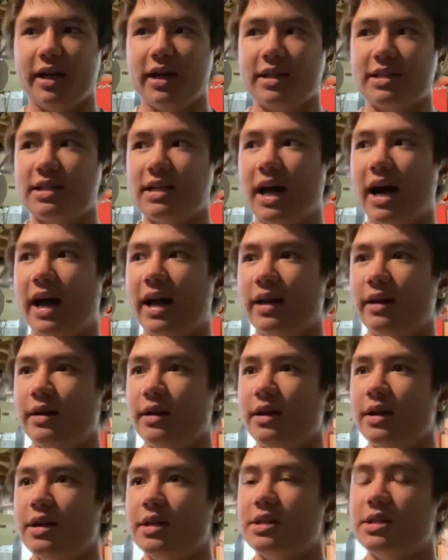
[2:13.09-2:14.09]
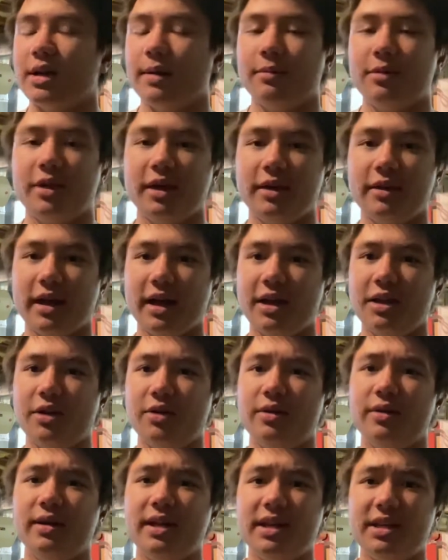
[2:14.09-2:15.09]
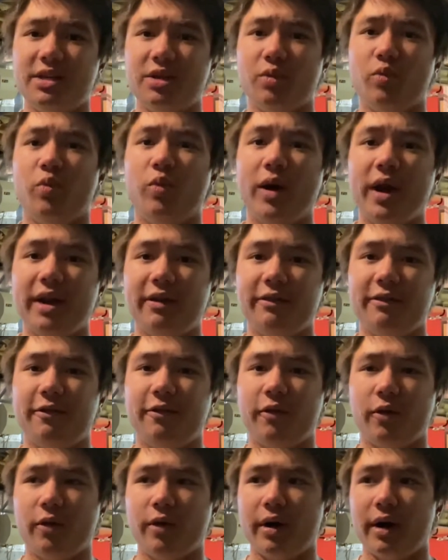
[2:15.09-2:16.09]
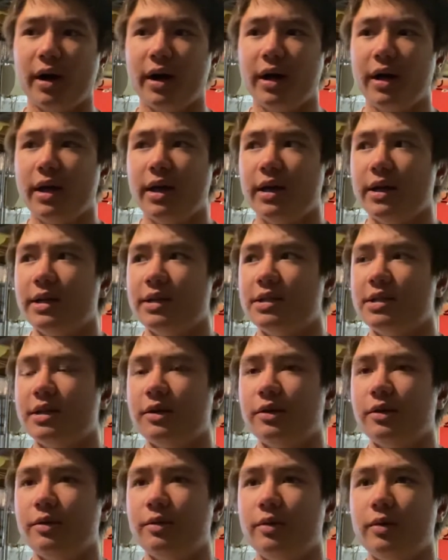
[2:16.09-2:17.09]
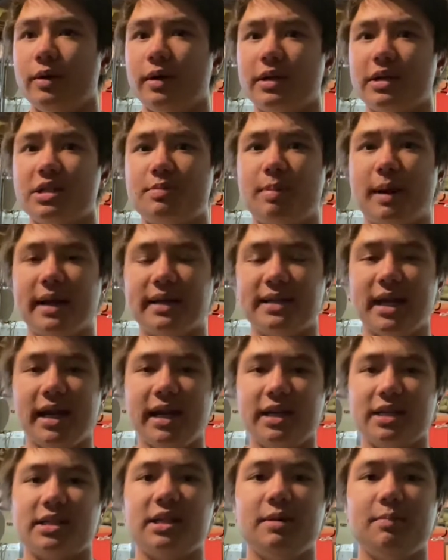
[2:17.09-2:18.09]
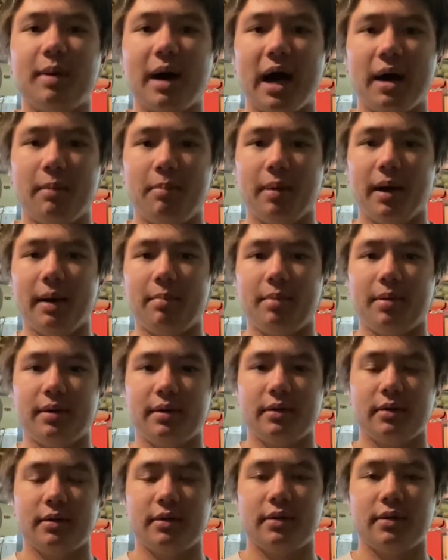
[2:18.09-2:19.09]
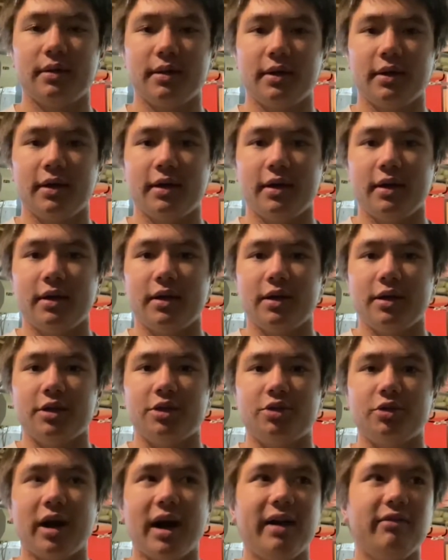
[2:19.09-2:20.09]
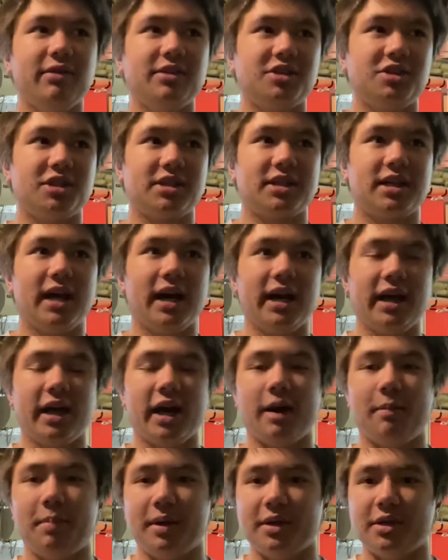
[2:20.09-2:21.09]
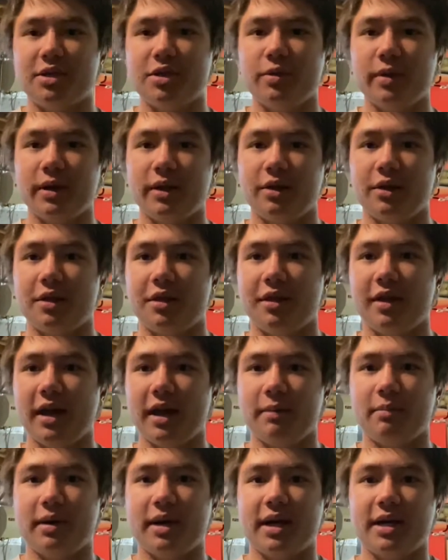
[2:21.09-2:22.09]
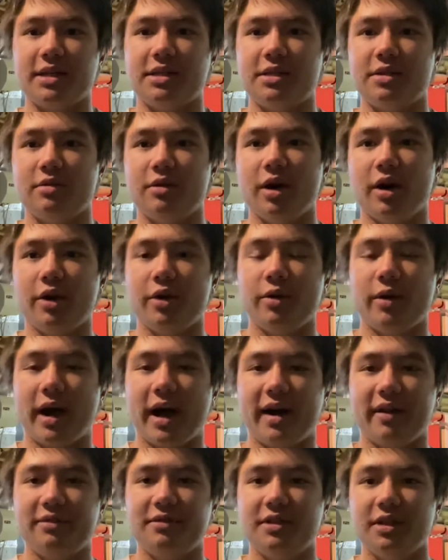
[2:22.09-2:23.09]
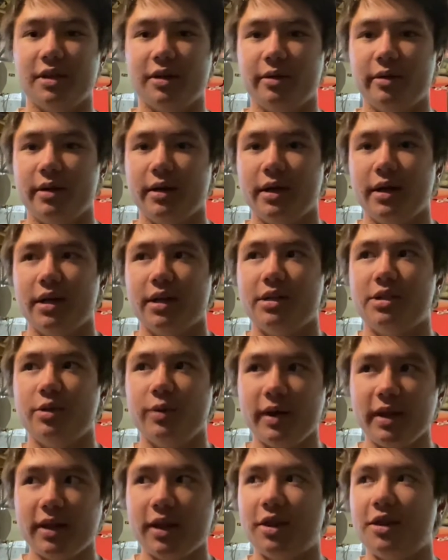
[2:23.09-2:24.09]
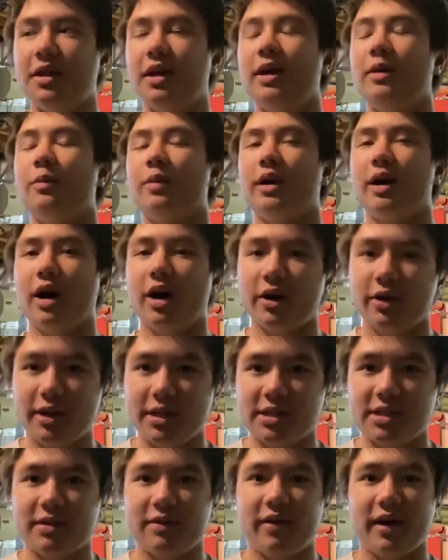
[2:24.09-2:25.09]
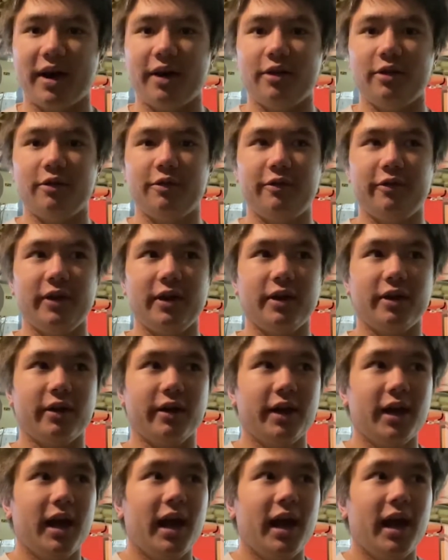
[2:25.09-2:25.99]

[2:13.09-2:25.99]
It's not something that you need to wait for to spontaneously pop up. Drive is just getting up and doing the thing because you know you have to. Doing the thing regardless of how you feel.